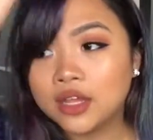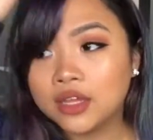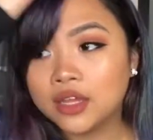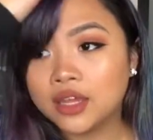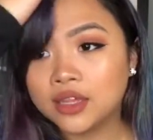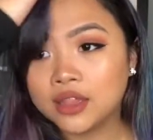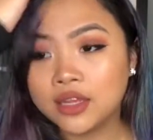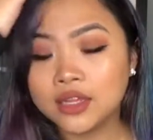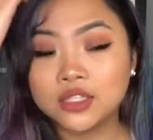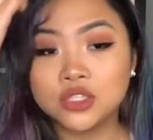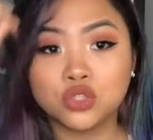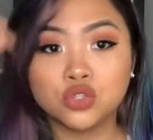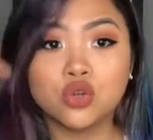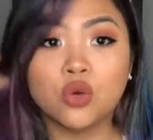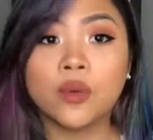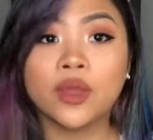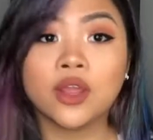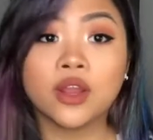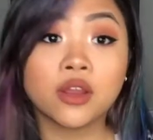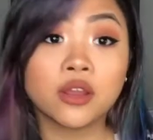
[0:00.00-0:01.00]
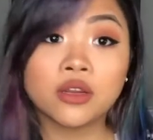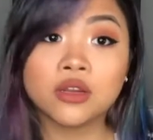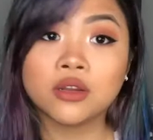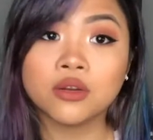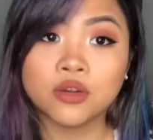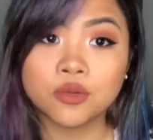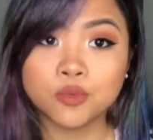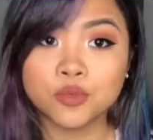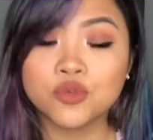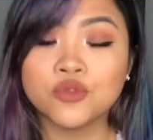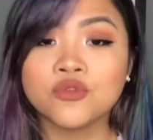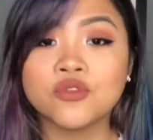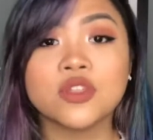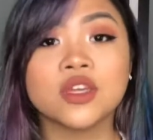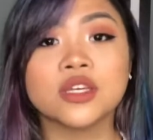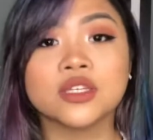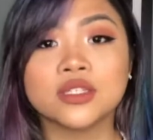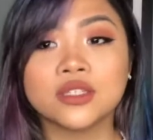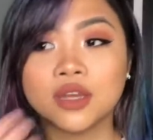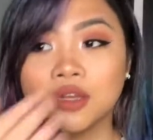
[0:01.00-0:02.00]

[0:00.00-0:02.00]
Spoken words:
Like, there's no way you're gonna remove this